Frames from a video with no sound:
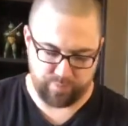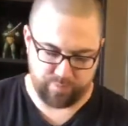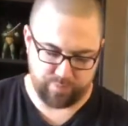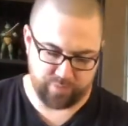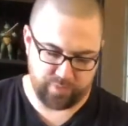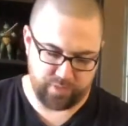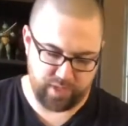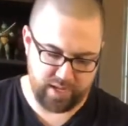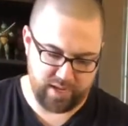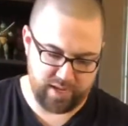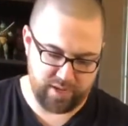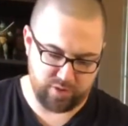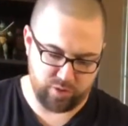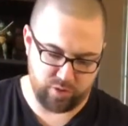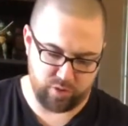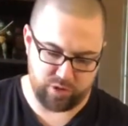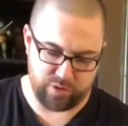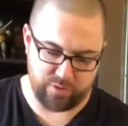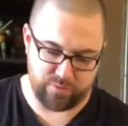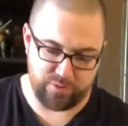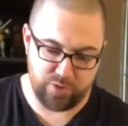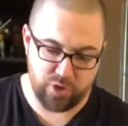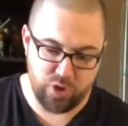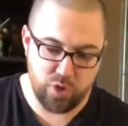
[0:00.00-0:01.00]
Okay, so there's
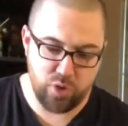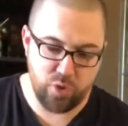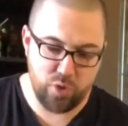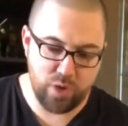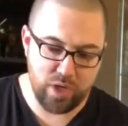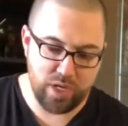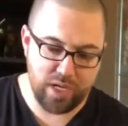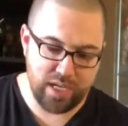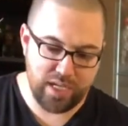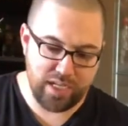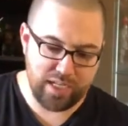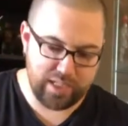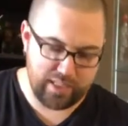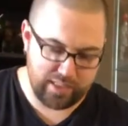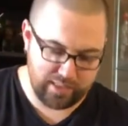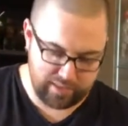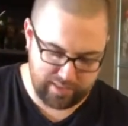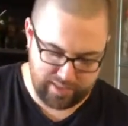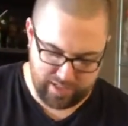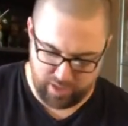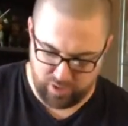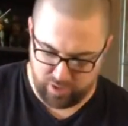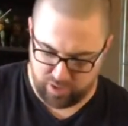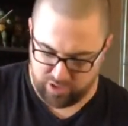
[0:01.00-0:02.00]
a few
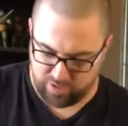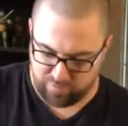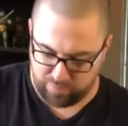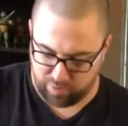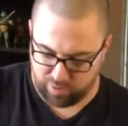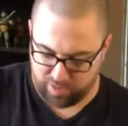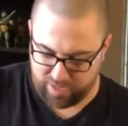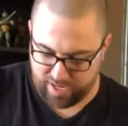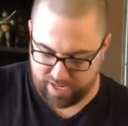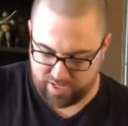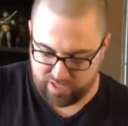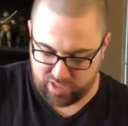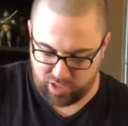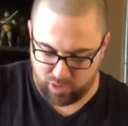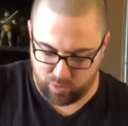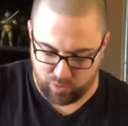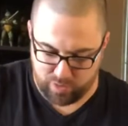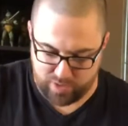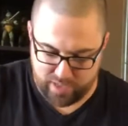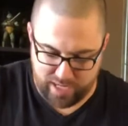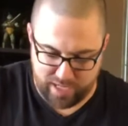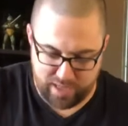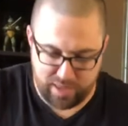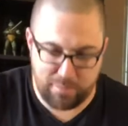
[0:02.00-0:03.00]
layers of plastic. We'll
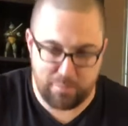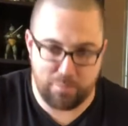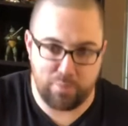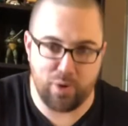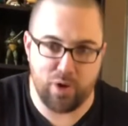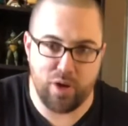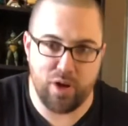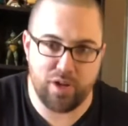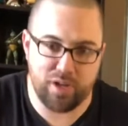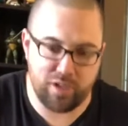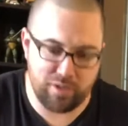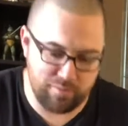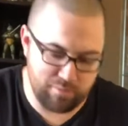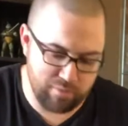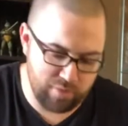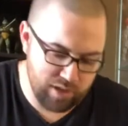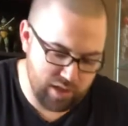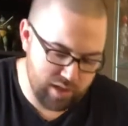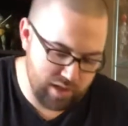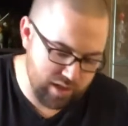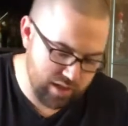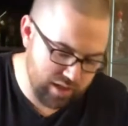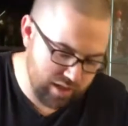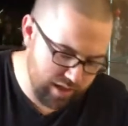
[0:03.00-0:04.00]
take the bottom
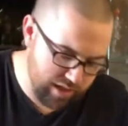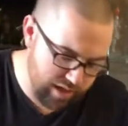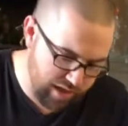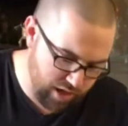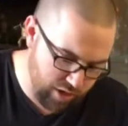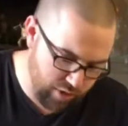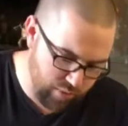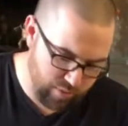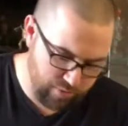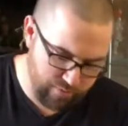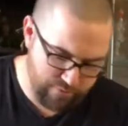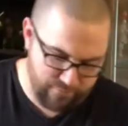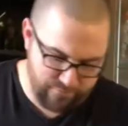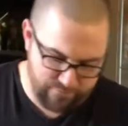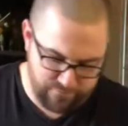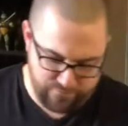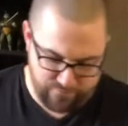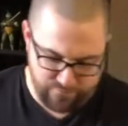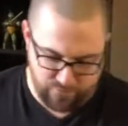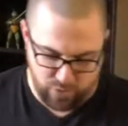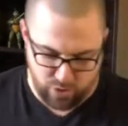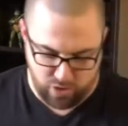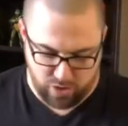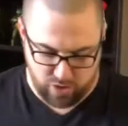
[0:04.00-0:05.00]
out
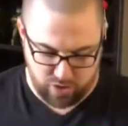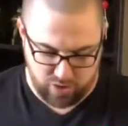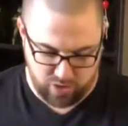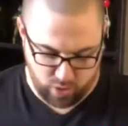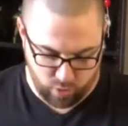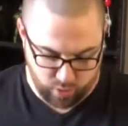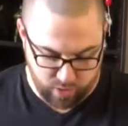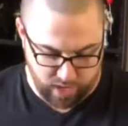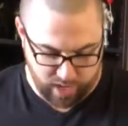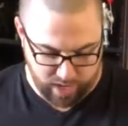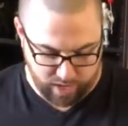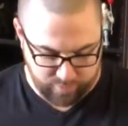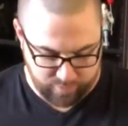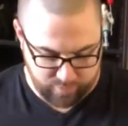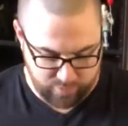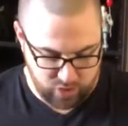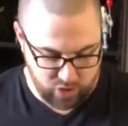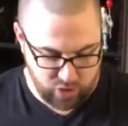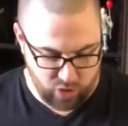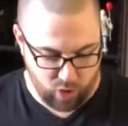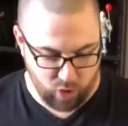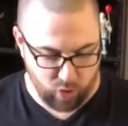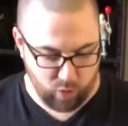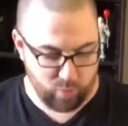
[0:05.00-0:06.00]
first. Okay,
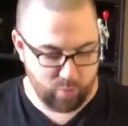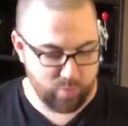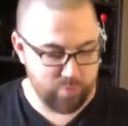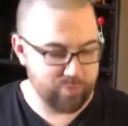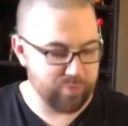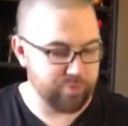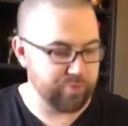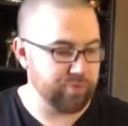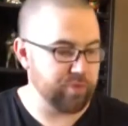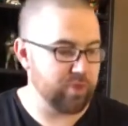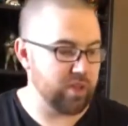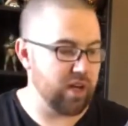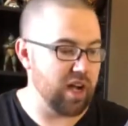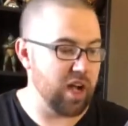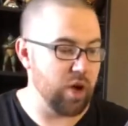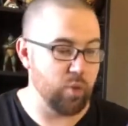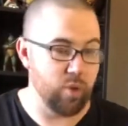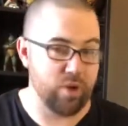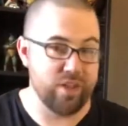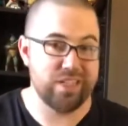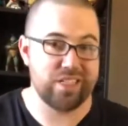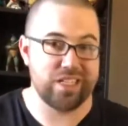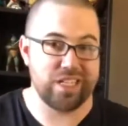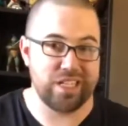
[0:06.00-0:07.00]
so I
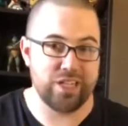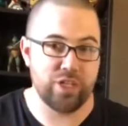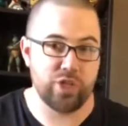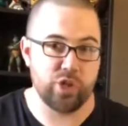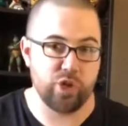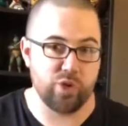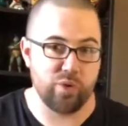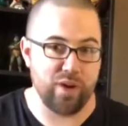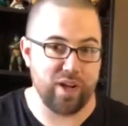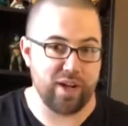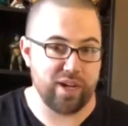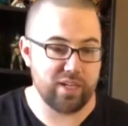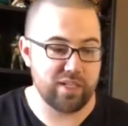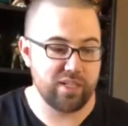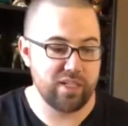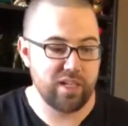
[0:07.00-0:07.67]
was incorrect.